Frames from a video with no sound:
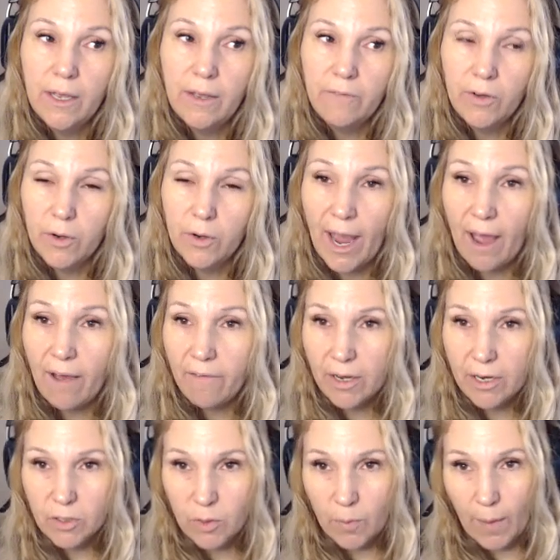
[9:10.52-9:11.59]
if you're
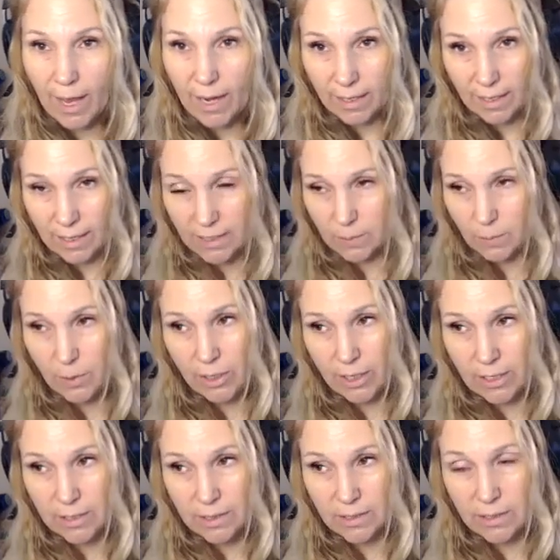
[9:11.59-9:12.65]
having a traumatic
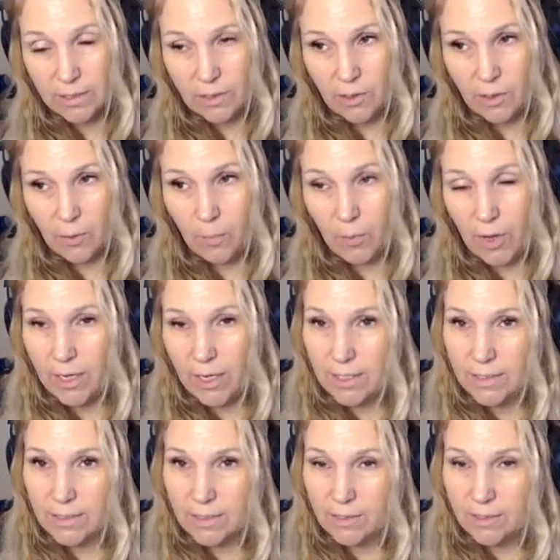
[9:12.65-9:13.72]
experience, your
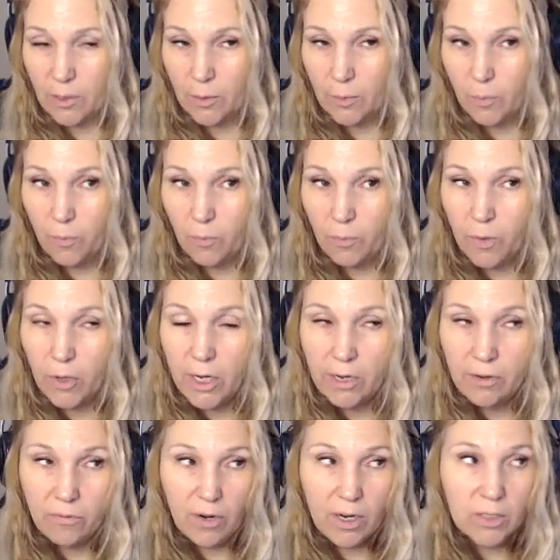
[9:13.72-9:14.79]

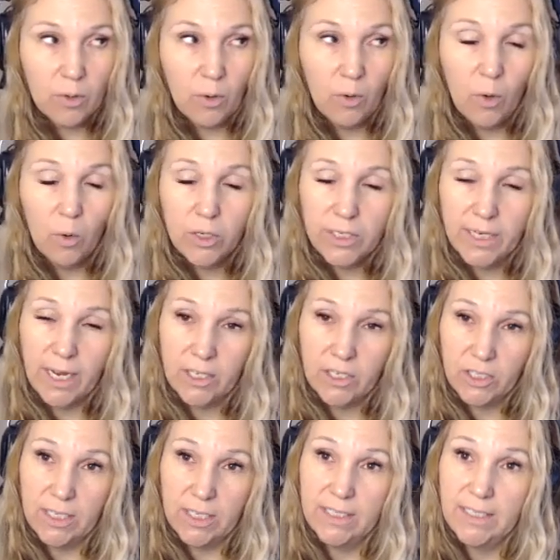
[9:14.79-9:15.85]
prefrontal
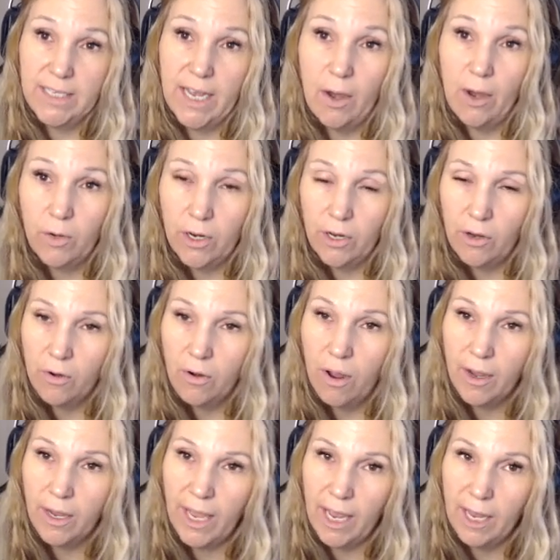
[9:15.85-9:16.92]
cortex shuts down and you're
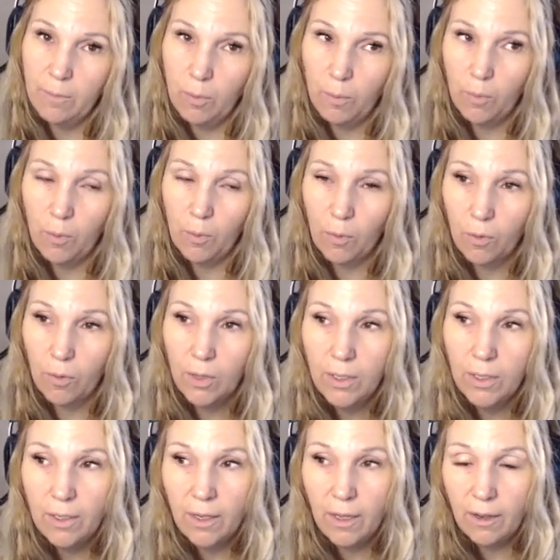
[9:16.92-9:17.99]
not capable
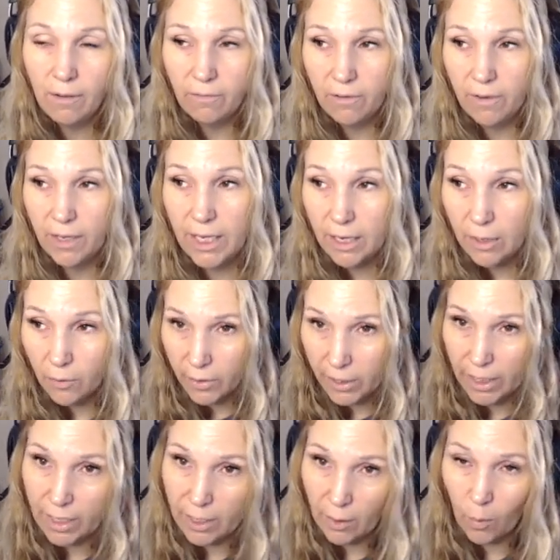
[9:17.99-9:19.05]
of
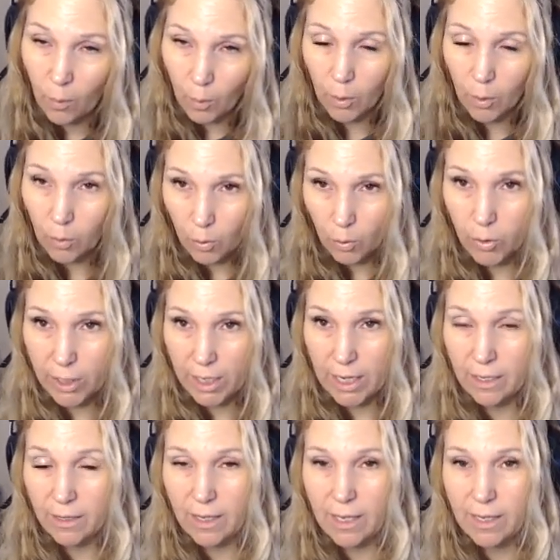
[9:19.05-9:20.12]
hearing or
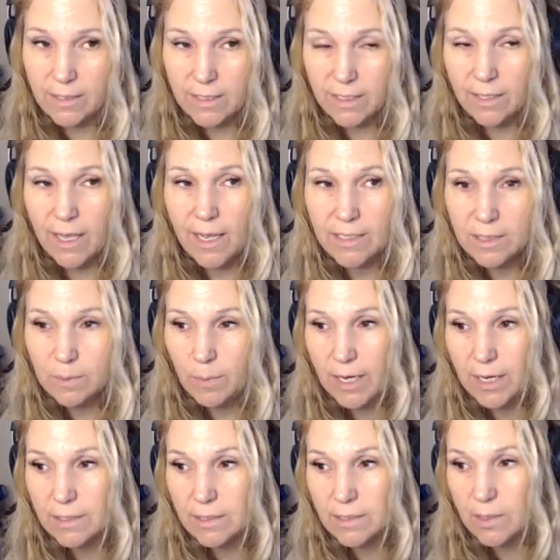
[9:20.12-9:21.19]
learning things in that
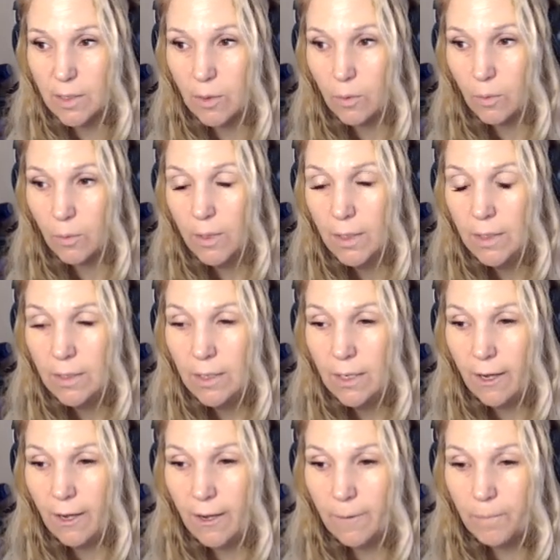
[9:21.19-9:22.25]
space. So
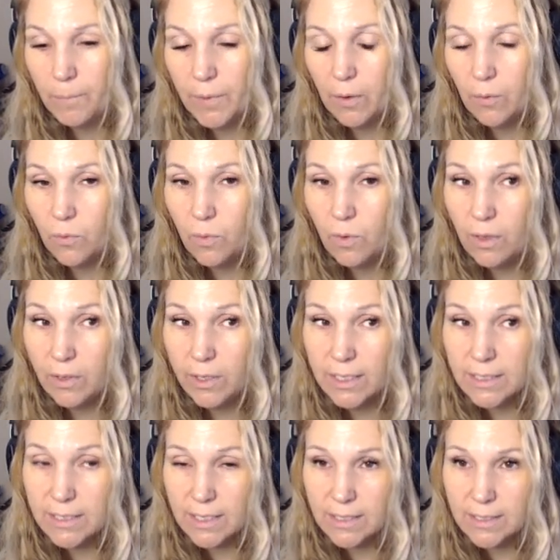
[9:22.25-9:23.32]
it really
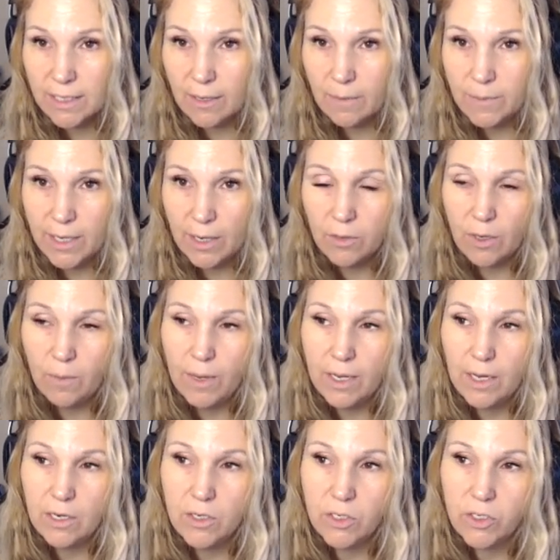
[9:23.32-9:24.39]
does come down to
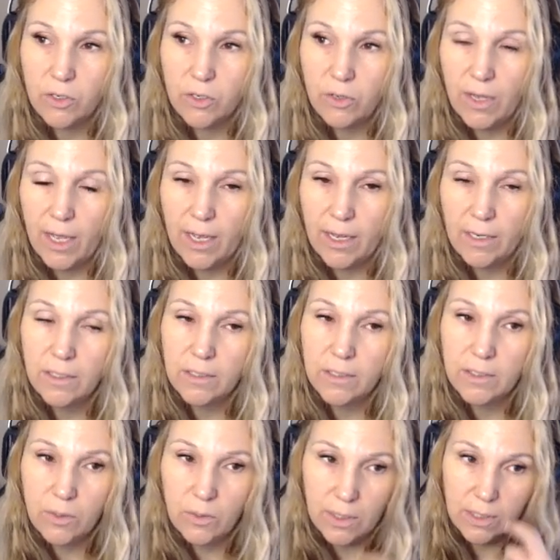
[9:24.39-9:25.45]
making sure that
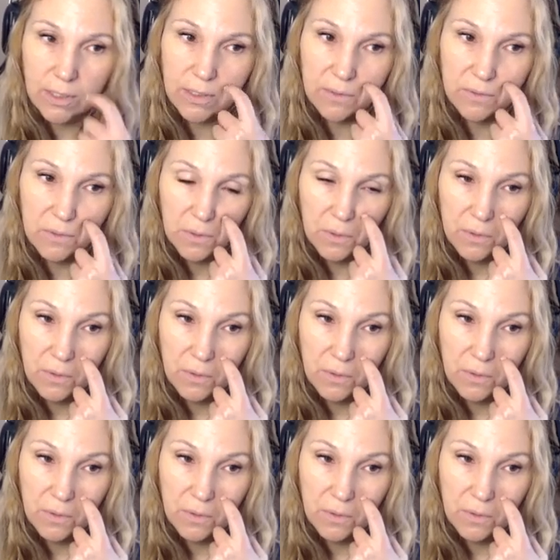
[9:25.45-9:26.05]
students